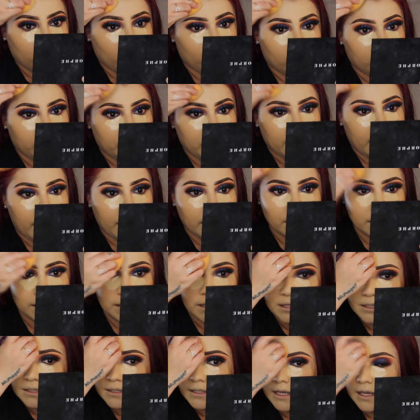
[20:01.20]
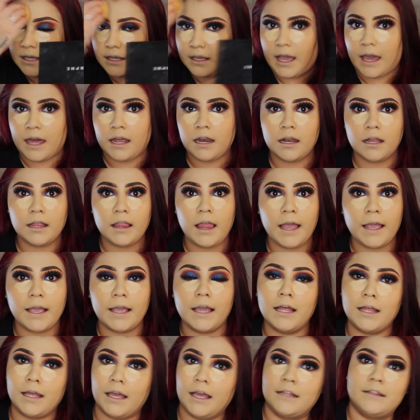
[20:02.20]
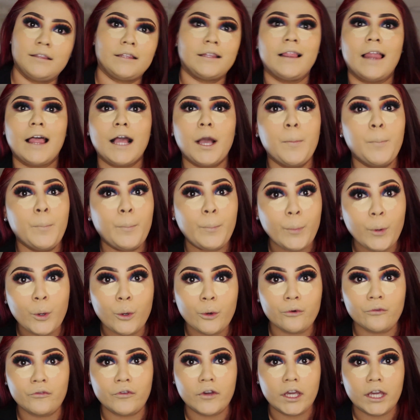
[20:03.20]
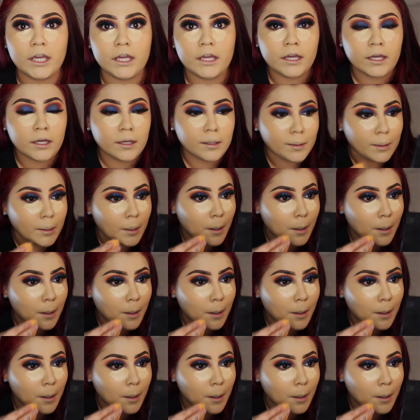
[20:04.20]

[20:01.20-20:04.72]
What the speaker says: would be like this. It kind of like, it's like a movie.